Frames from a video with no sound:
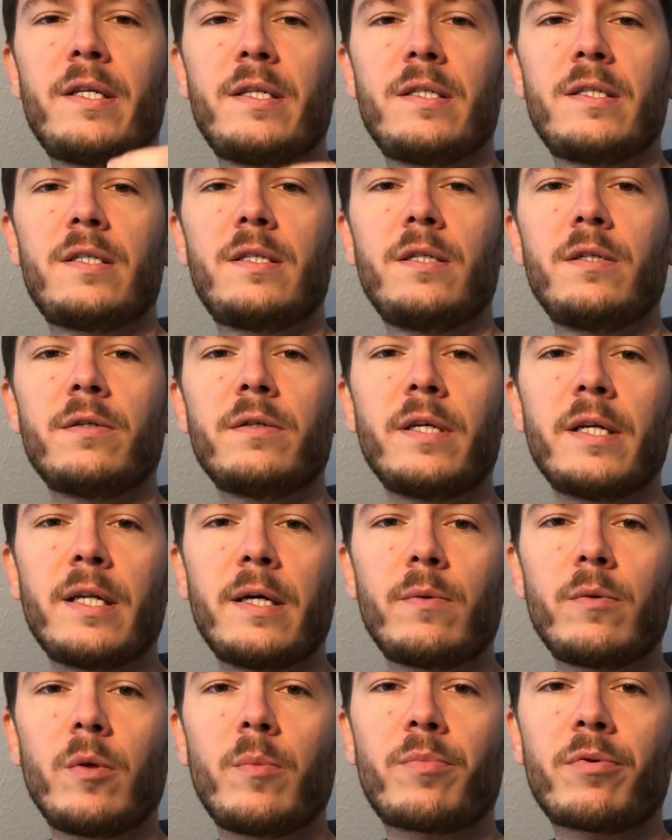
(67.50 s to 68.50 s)
that is here that
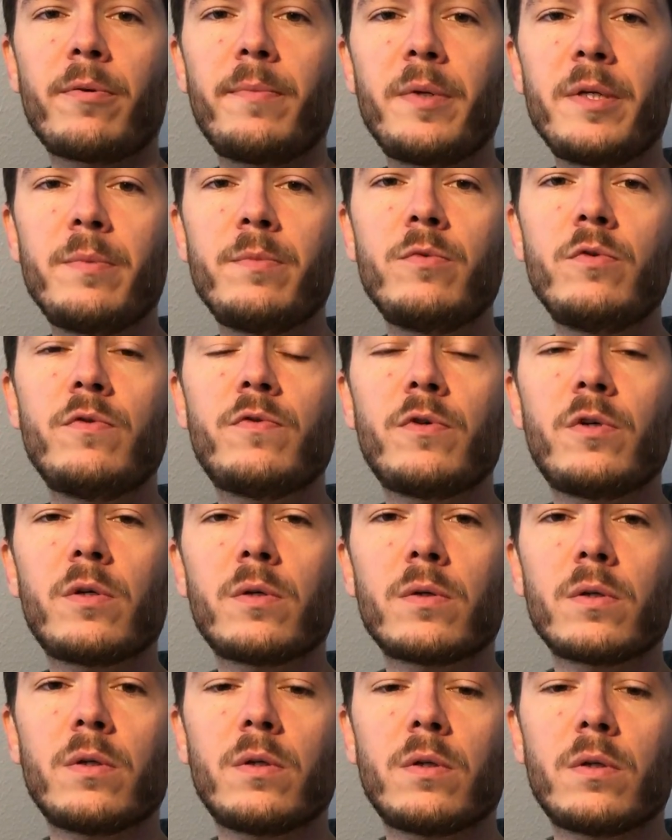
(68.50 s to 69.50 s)
I will probably move
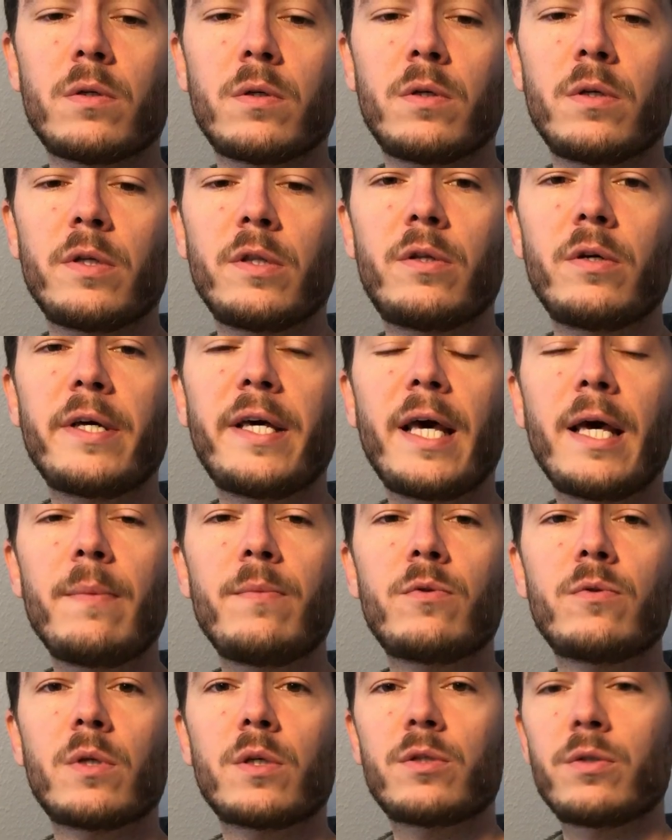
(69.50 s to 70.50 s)
along the, the
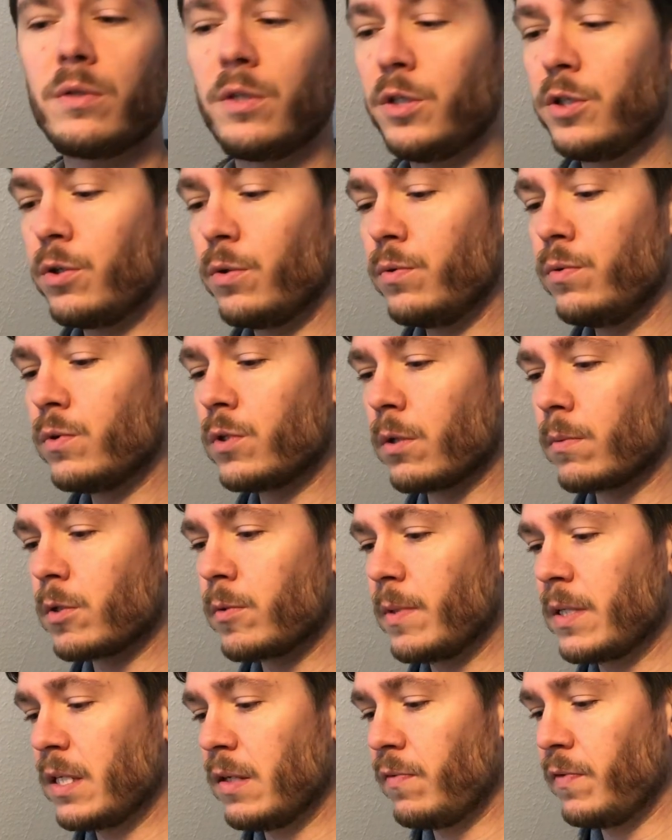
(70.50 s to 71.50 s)
game to actually show you some
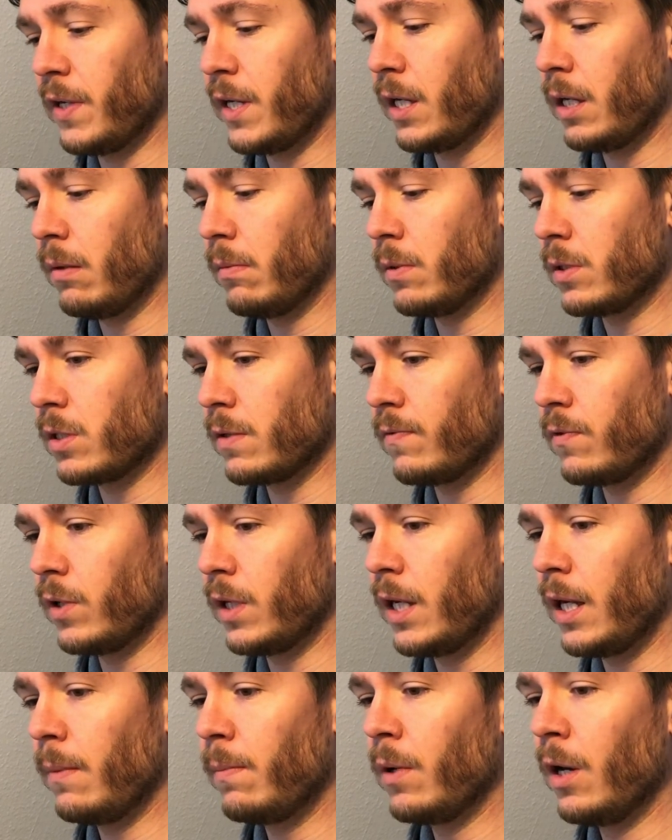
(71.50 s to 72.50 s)
specific elements of the
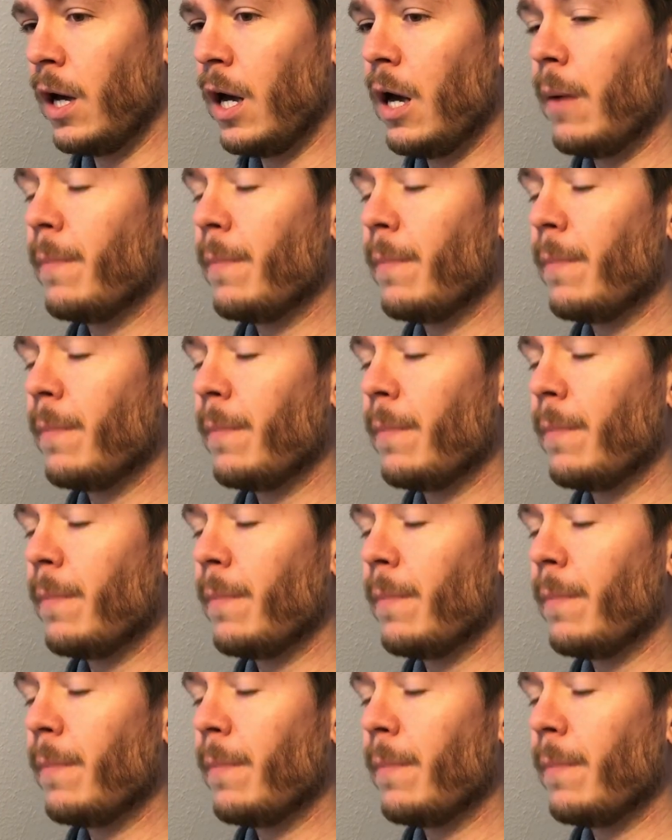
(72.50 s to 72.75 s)
game.